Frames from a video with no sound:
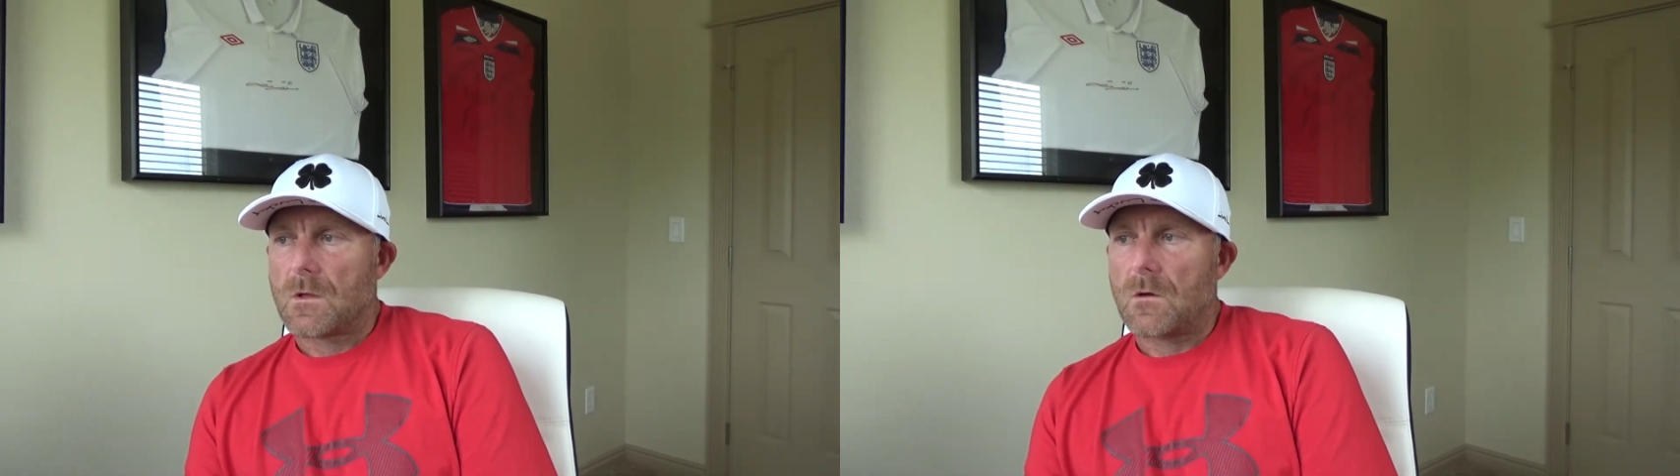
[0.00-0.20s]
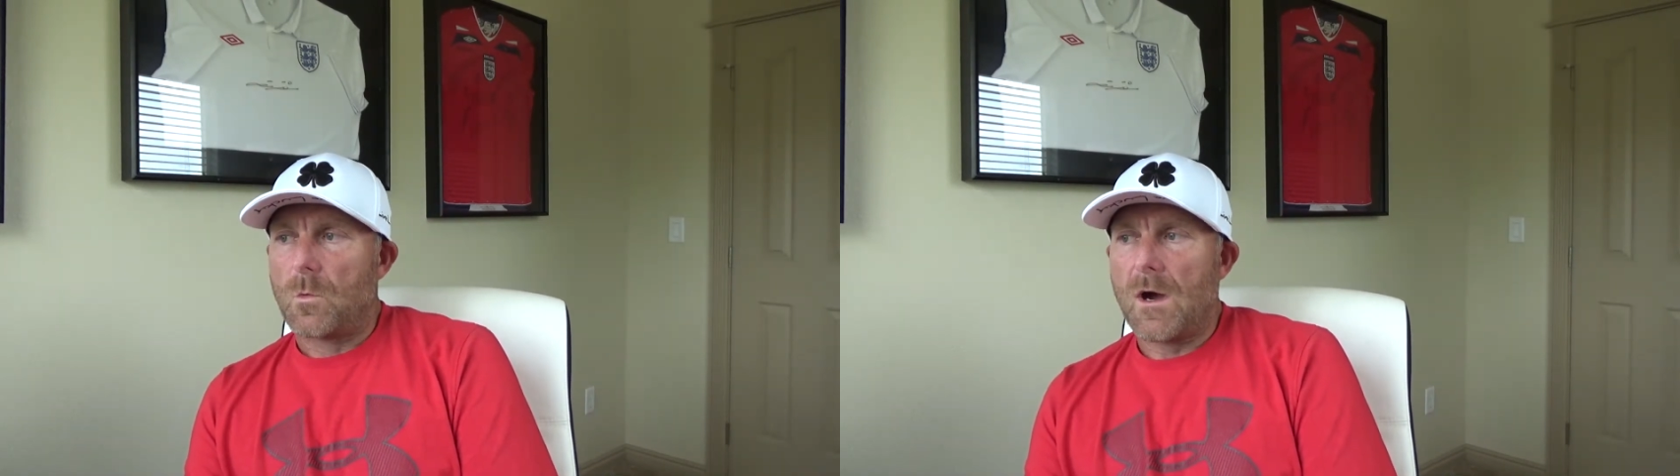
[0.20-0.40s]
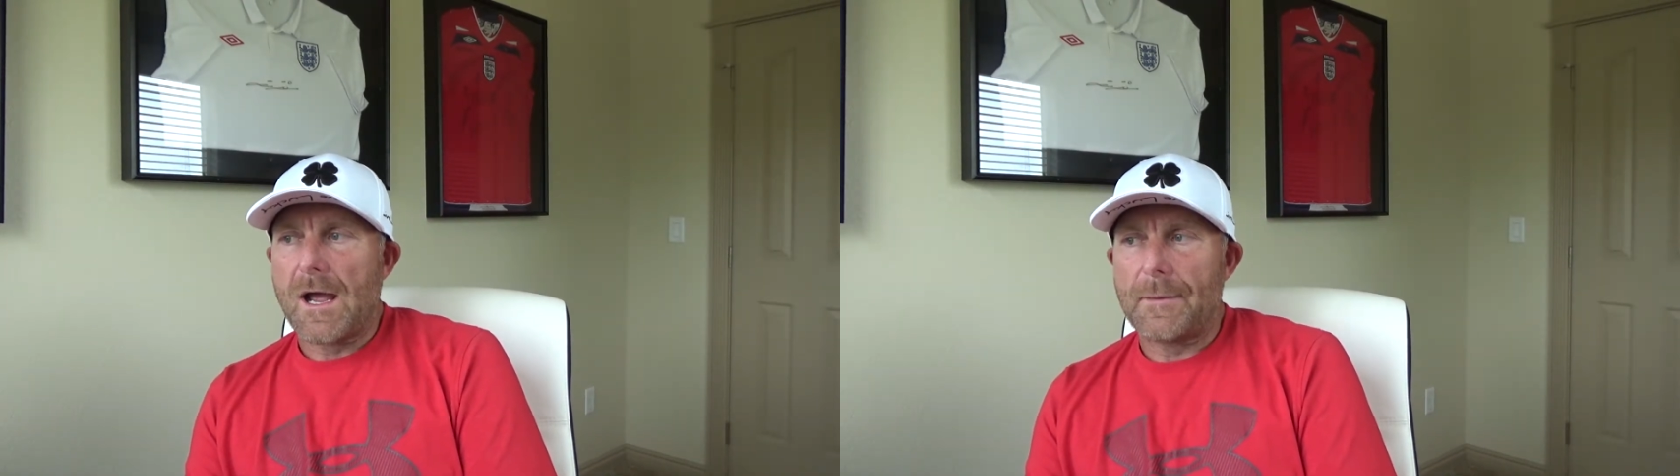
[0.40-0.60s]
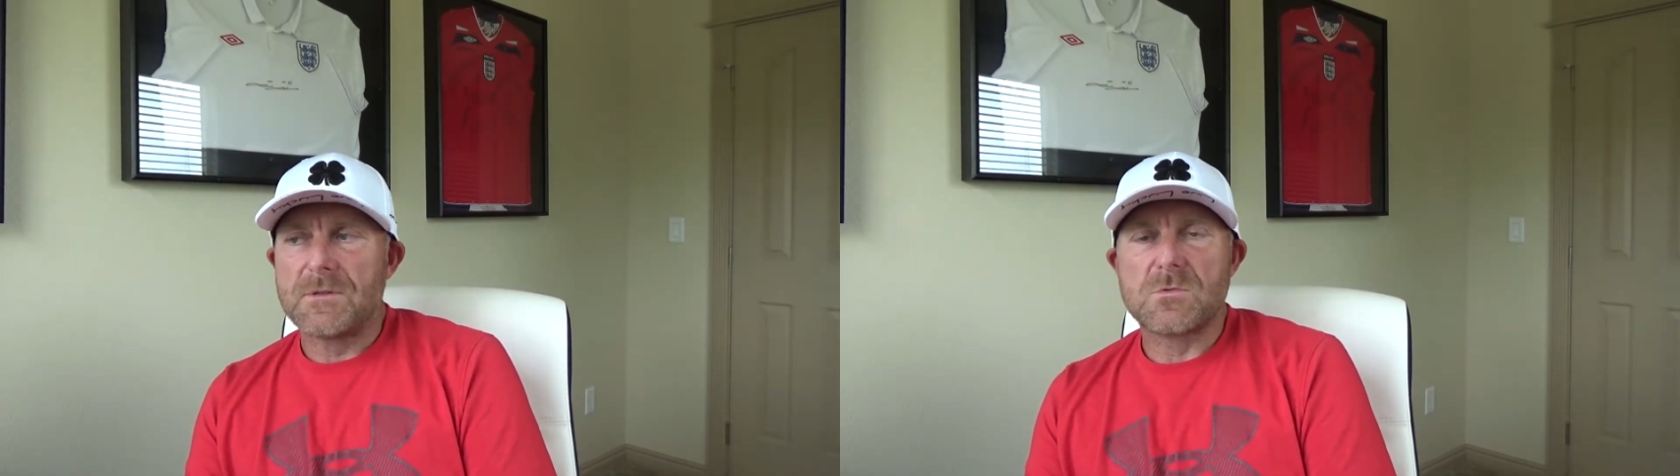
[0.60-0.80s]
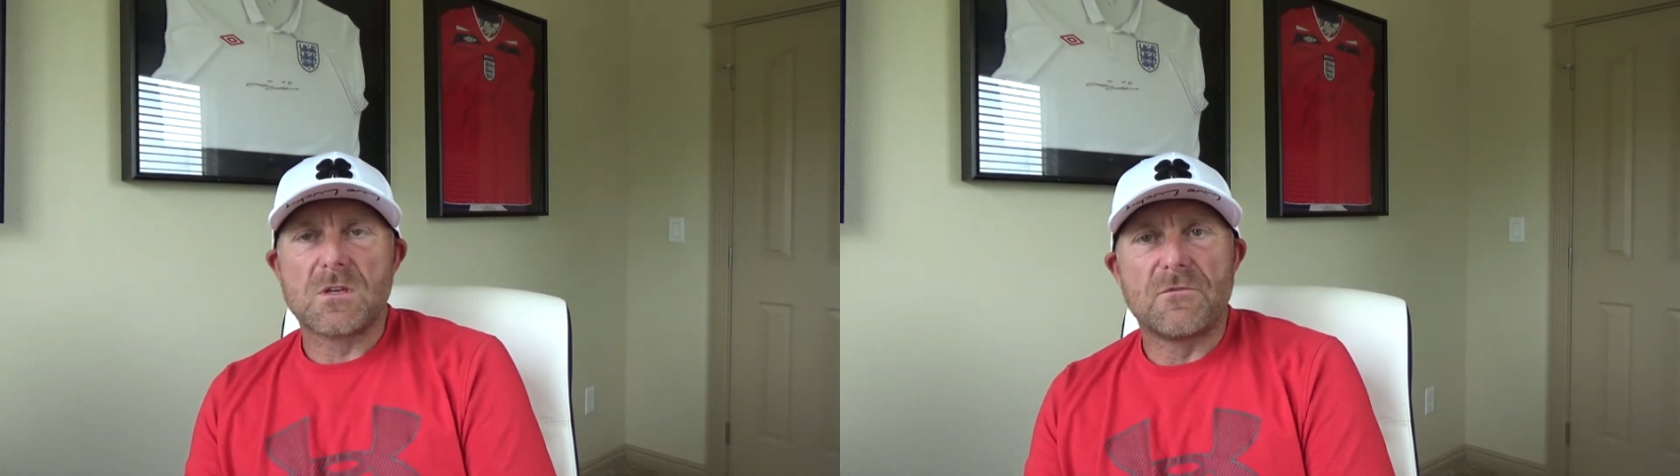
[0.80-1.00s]
What
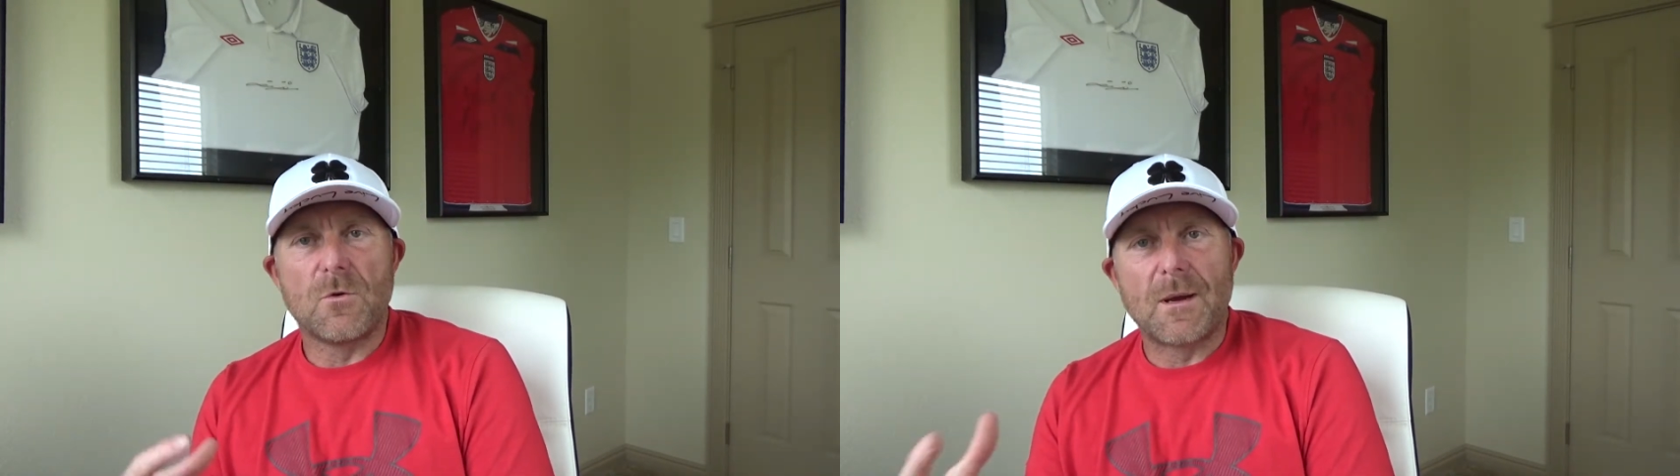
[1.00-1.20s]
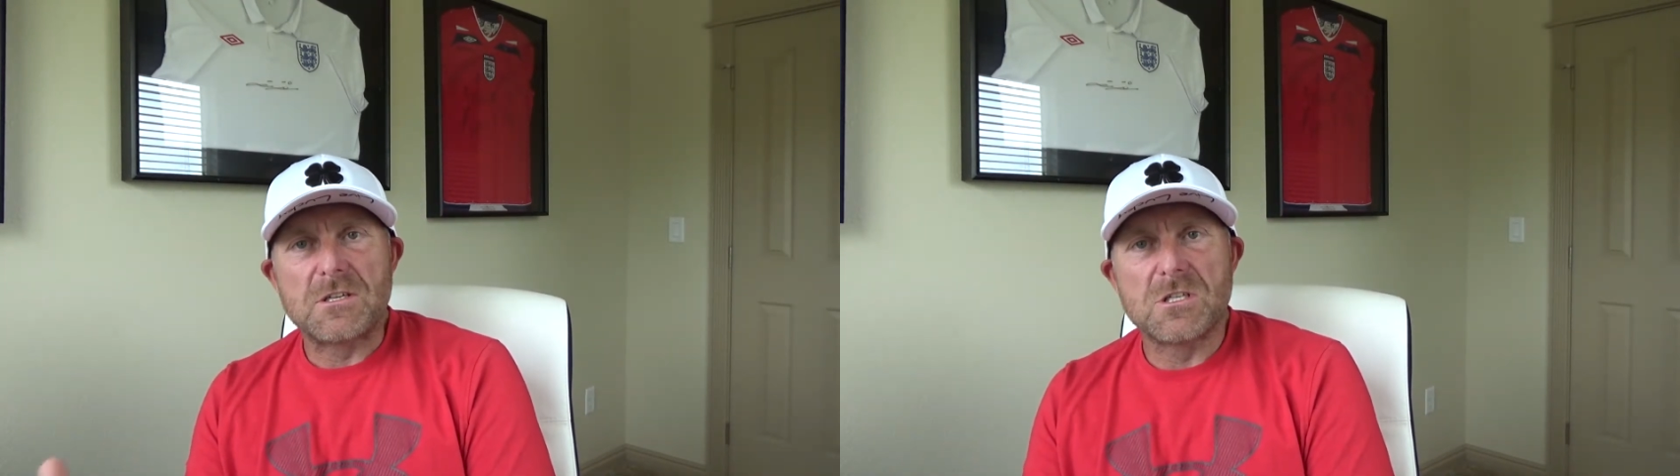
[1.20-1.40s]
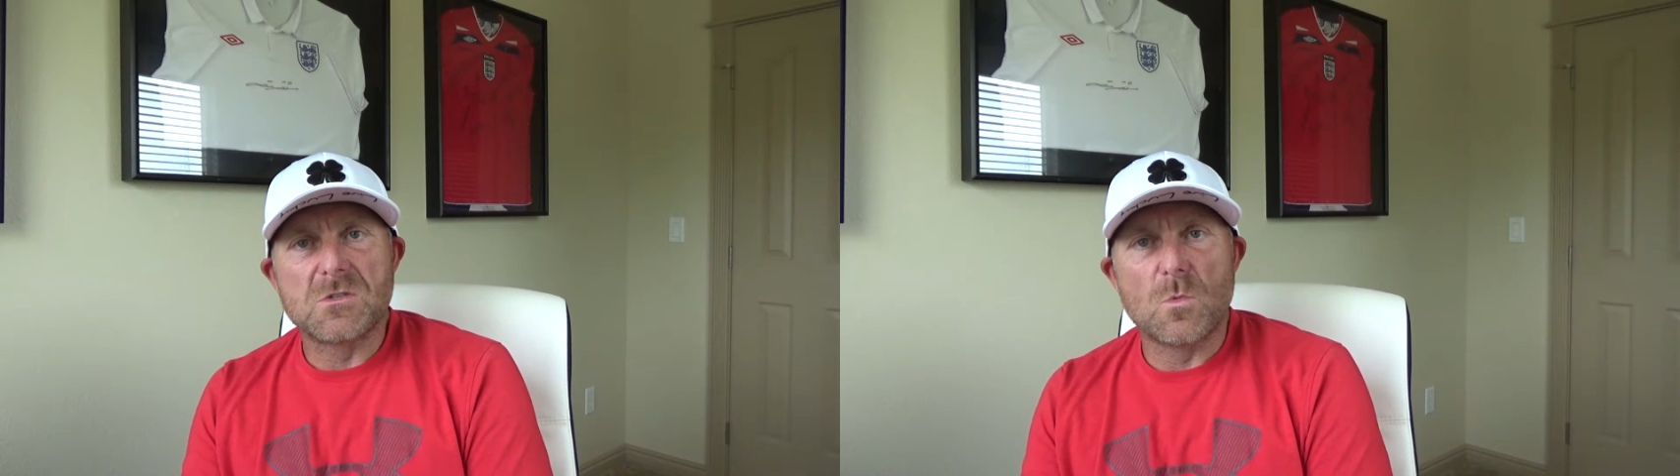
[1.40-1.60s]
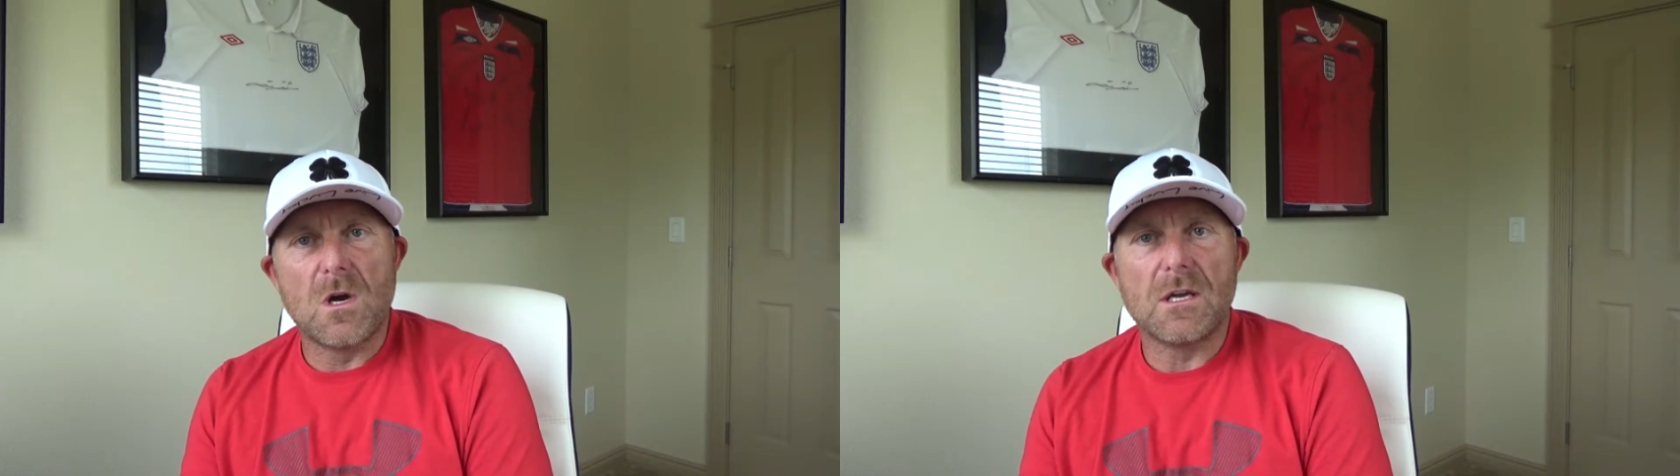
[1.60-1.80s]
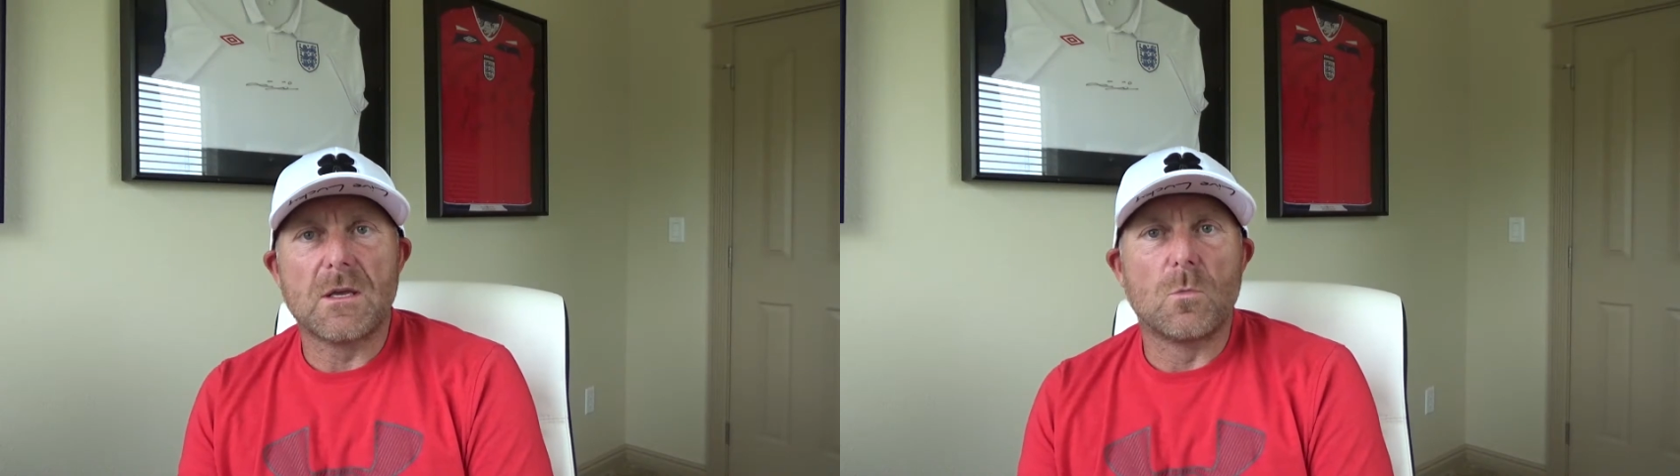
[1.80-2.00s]
happens when your formation isn't
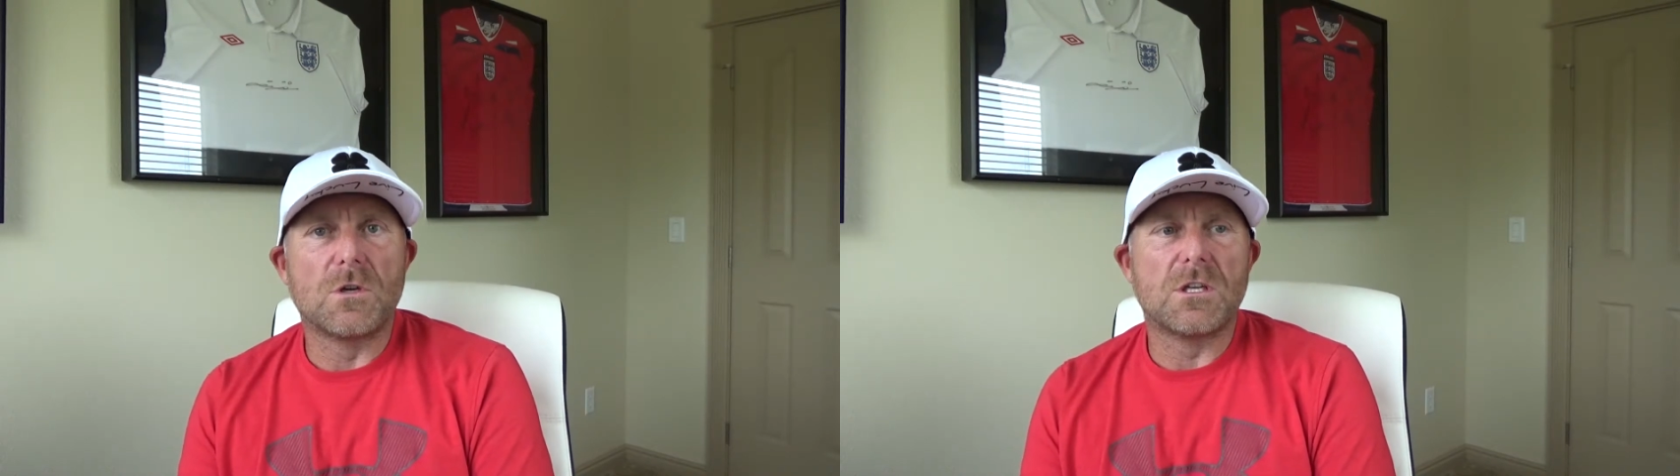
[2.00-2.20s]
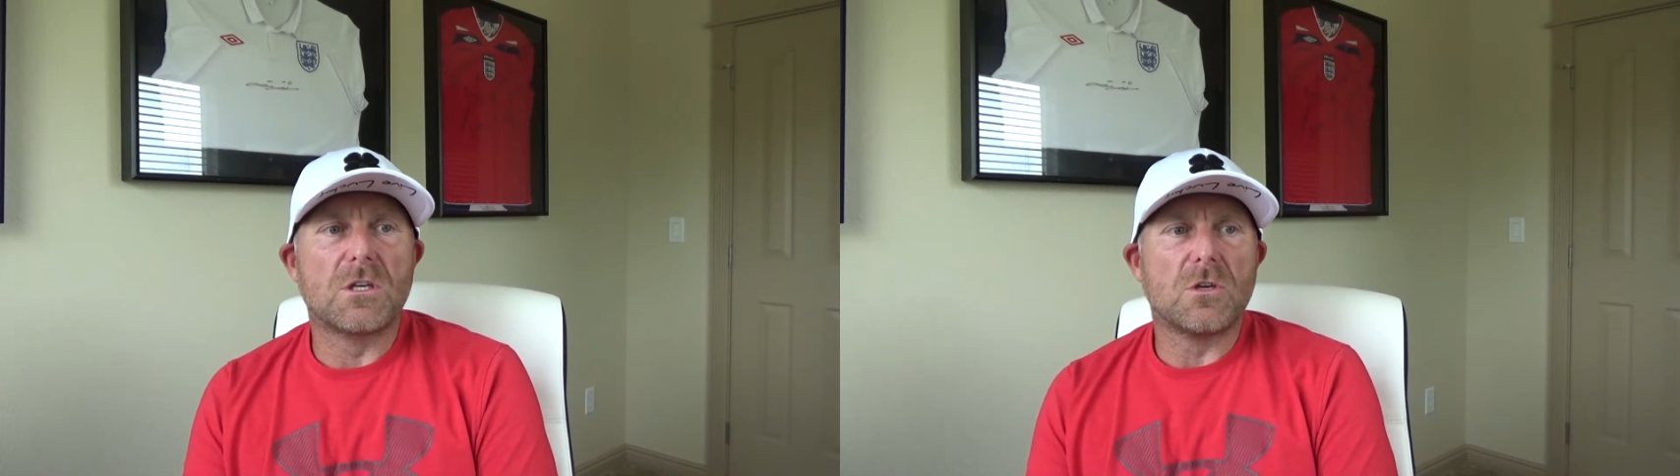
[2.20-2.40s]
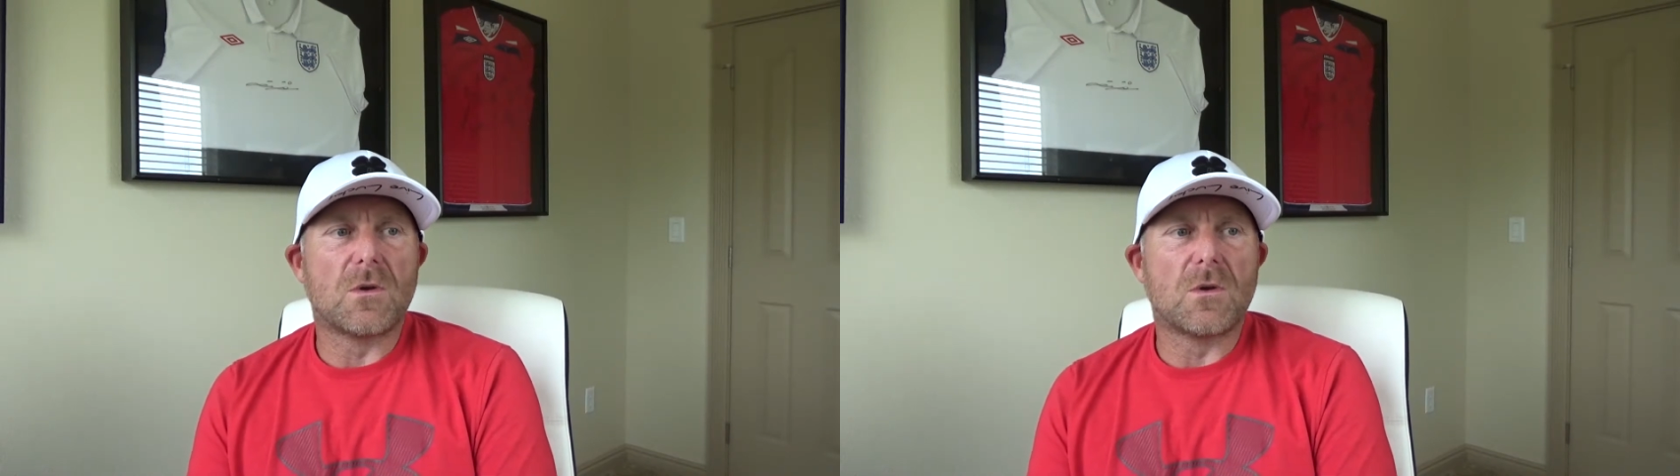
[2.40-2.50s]
working? What do you do?